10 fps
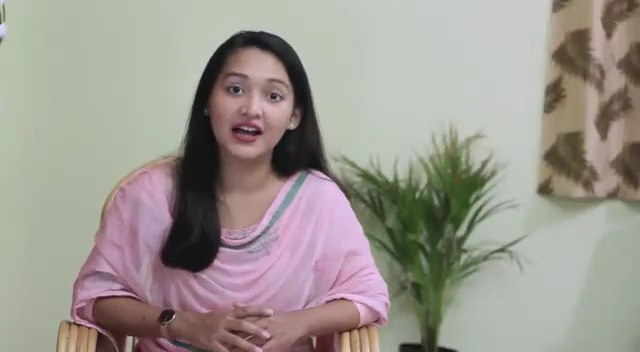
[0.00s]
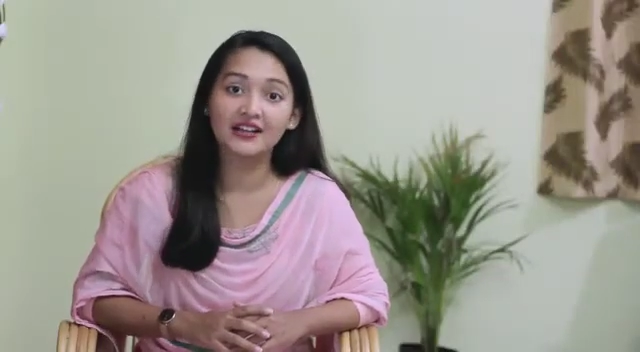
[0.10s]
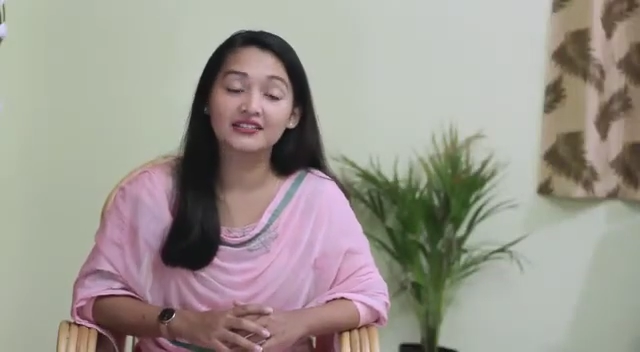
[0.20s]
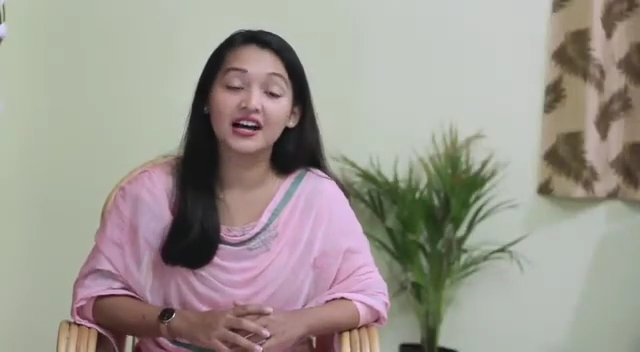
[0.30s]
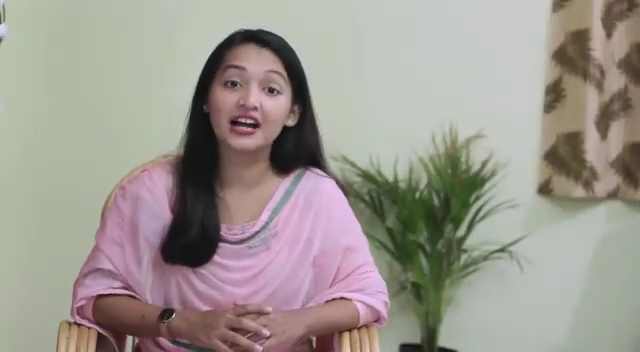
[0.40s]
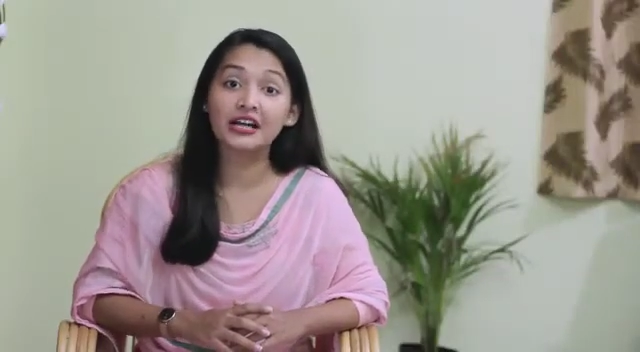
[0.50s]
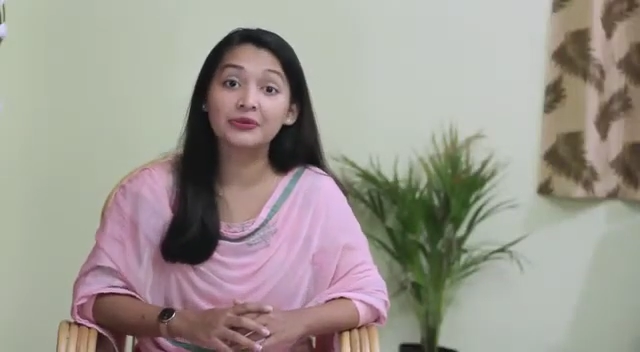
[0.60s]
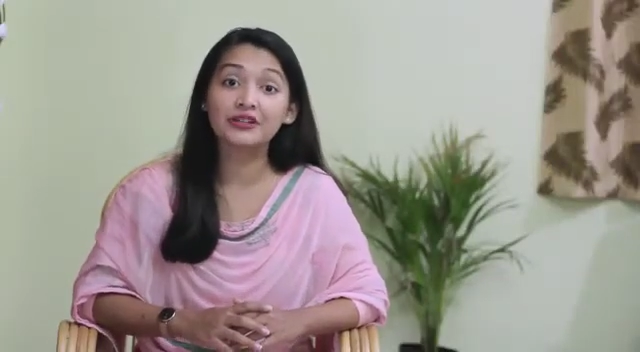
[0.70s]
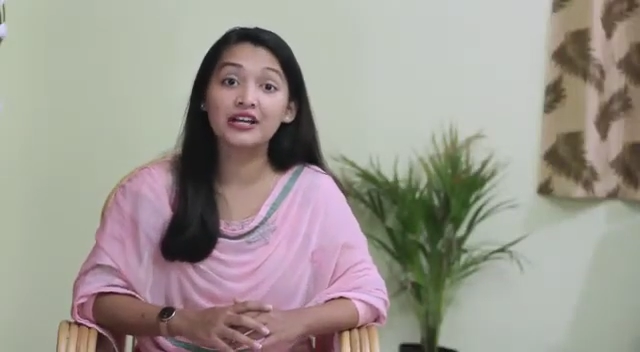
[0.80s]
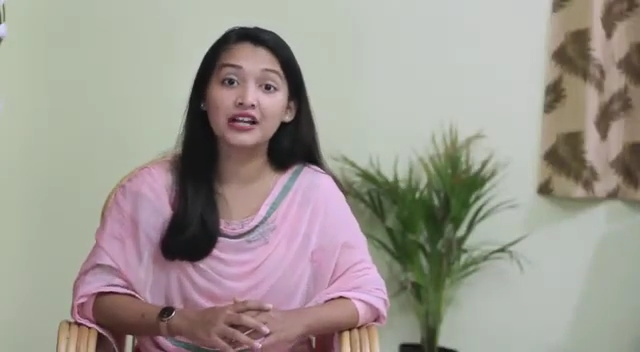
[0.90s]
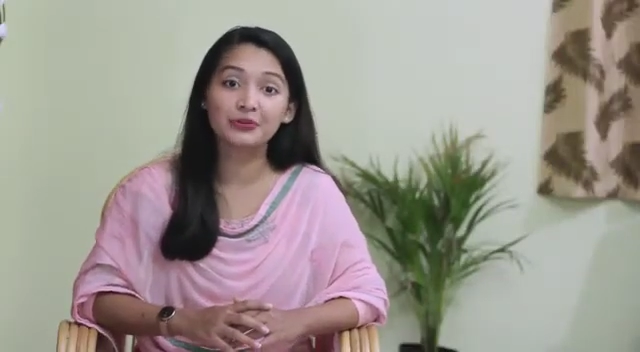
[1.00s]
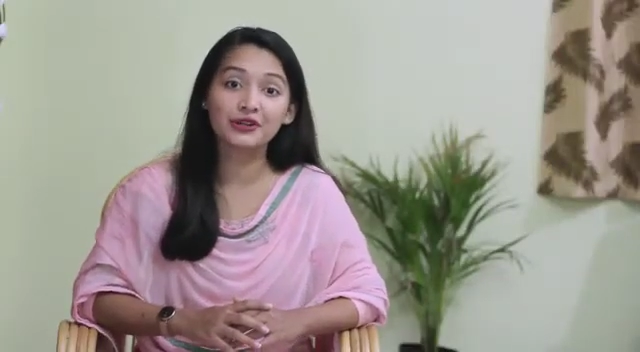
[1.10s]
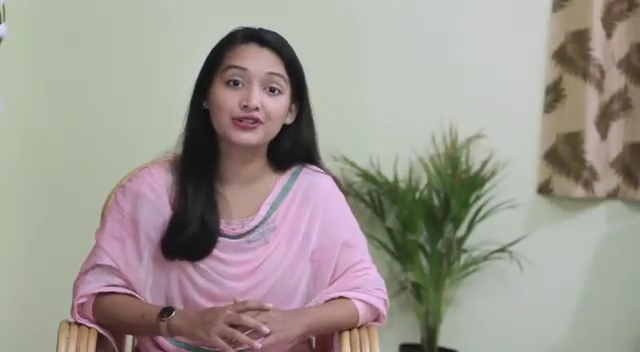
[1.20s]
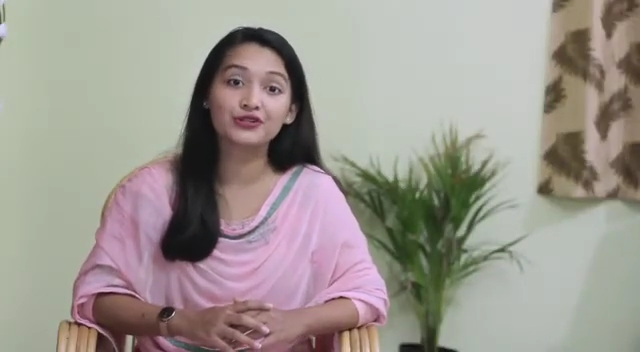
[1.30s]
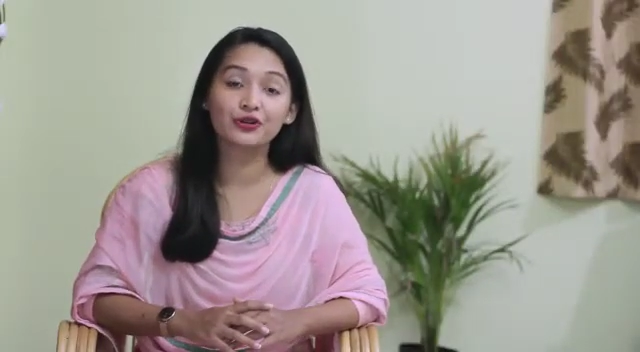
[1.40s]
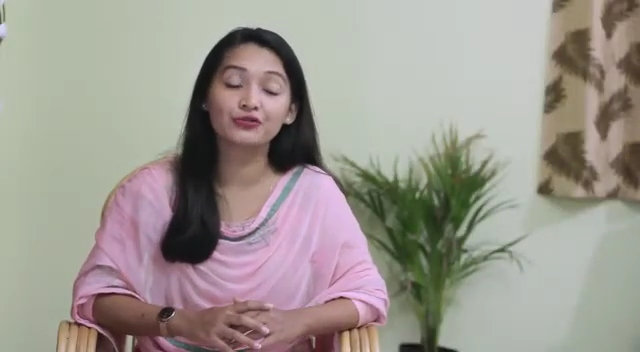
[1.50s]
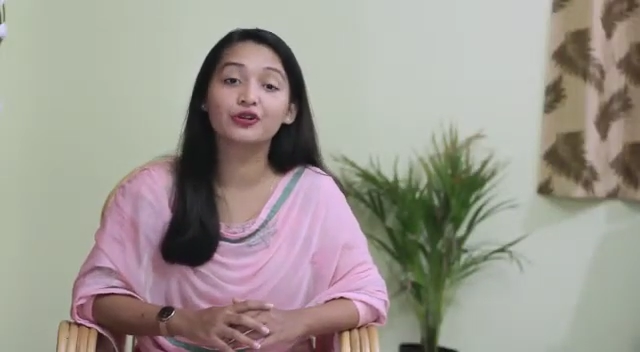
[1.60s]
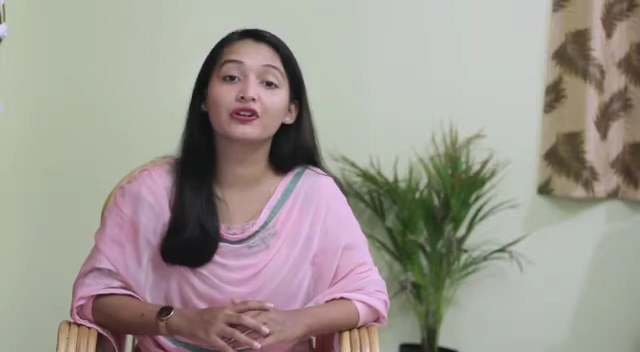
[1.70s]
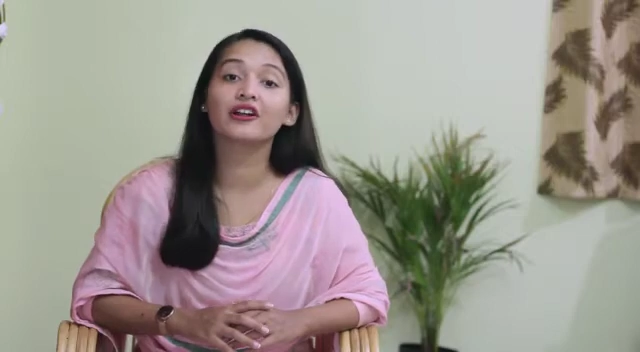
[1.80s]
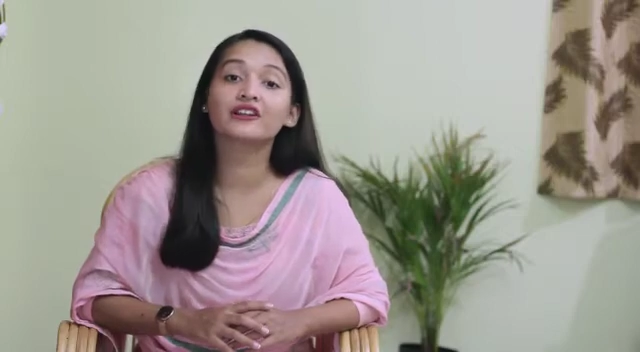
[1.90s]
and I am an alumnus of
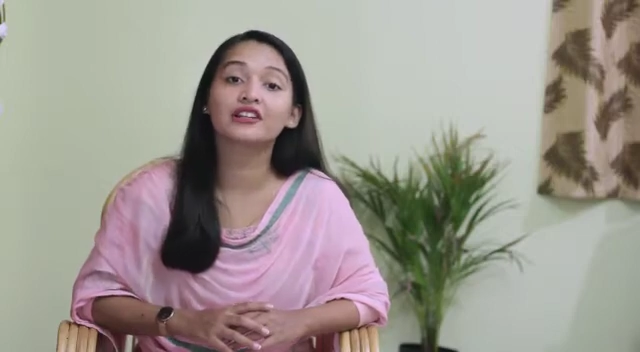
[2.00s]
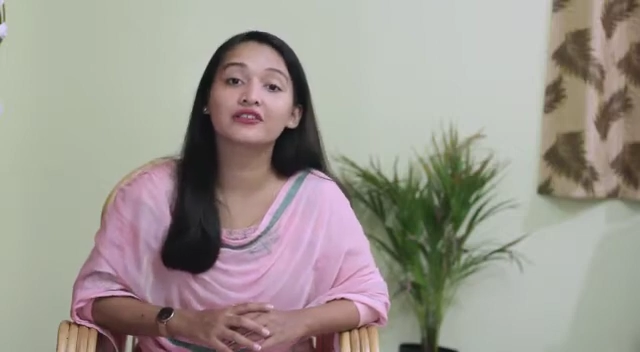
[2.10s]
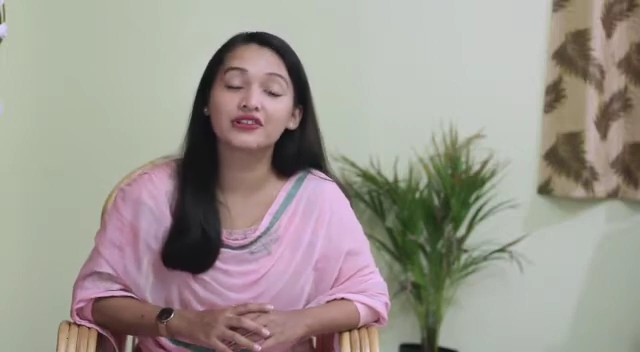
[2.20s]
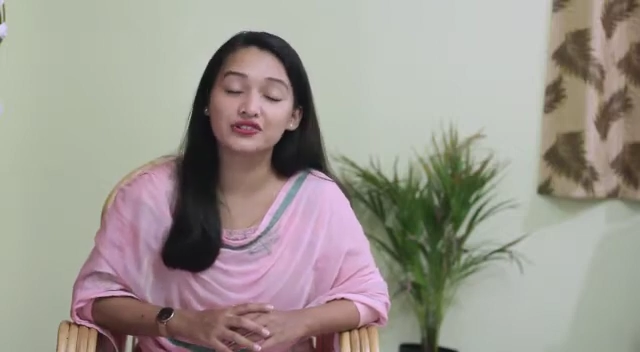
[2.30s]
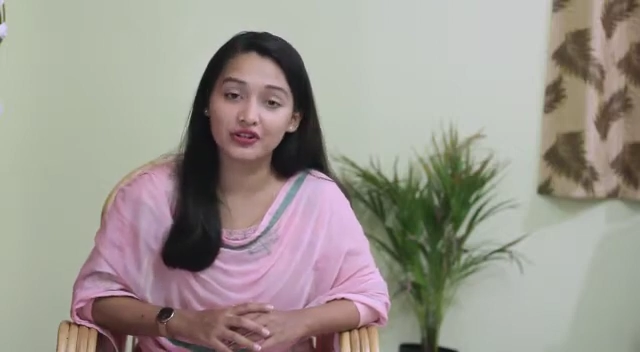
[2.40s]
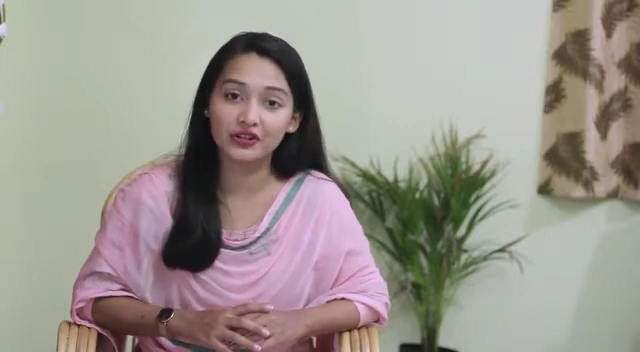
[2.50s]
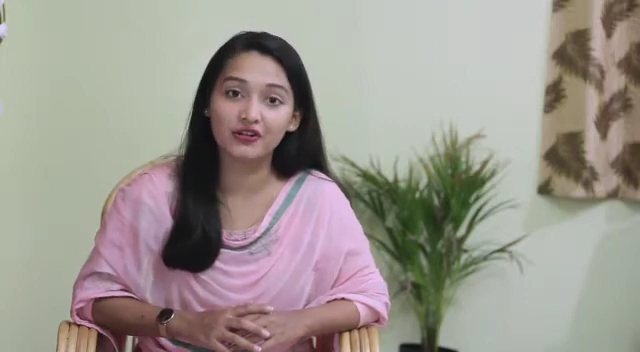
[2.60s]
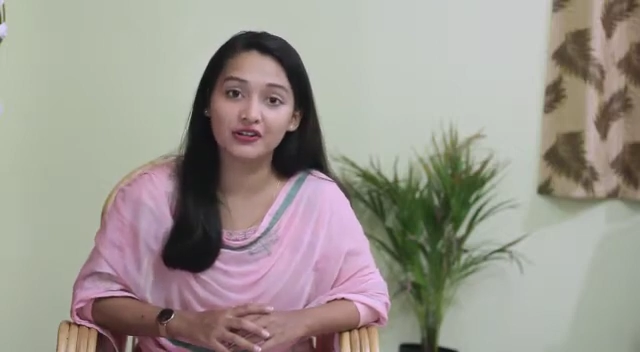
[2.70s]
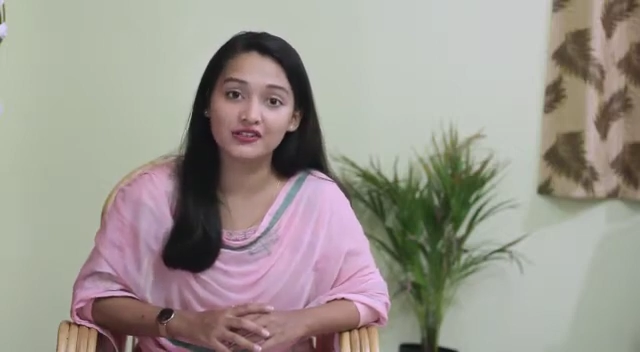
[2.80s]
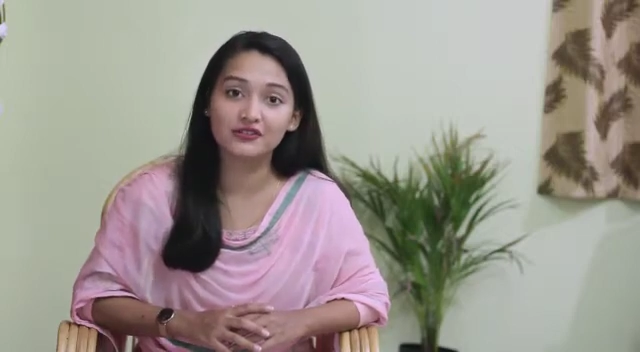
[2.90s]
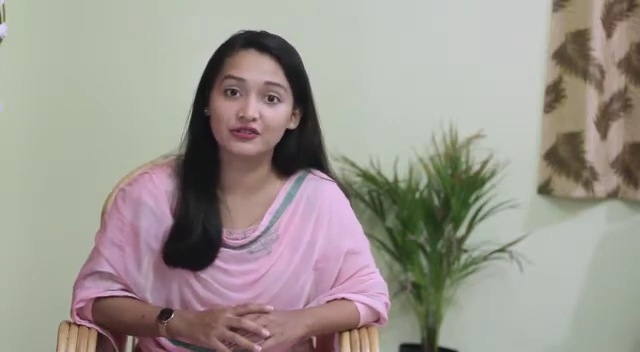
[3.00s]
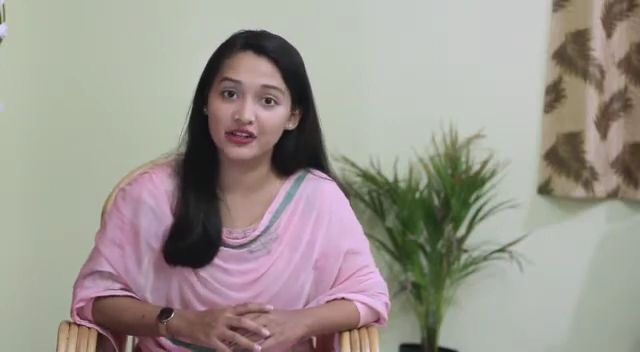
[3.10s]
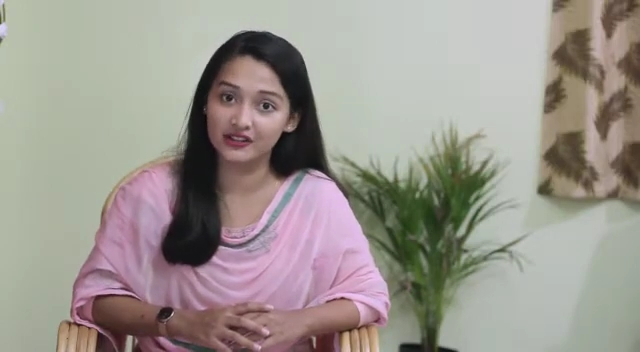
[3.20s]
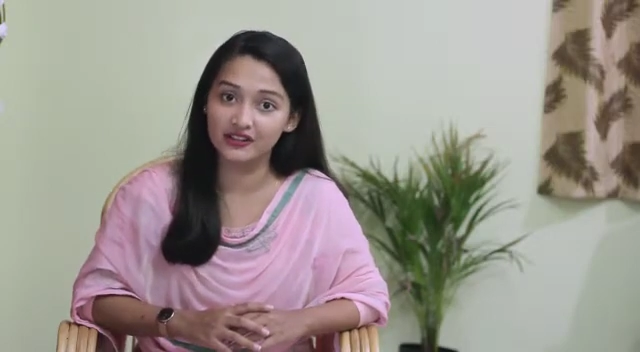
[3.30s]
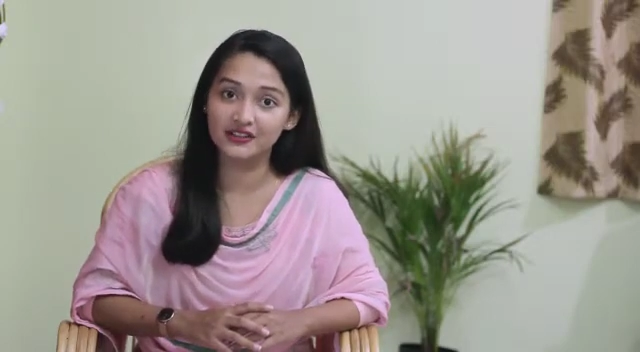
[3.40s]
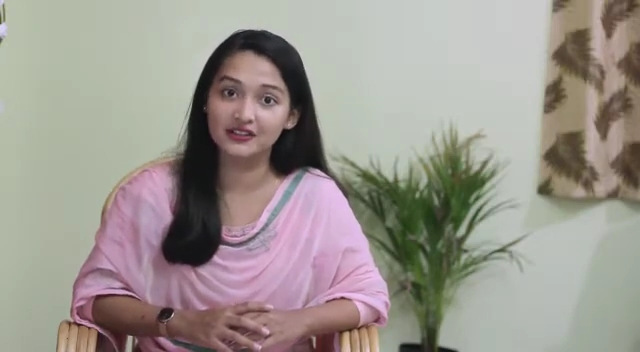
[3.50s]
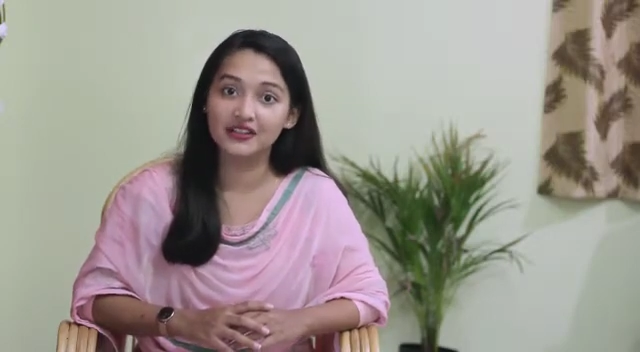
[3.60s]
GNDEC Engineering College, Ludhiana.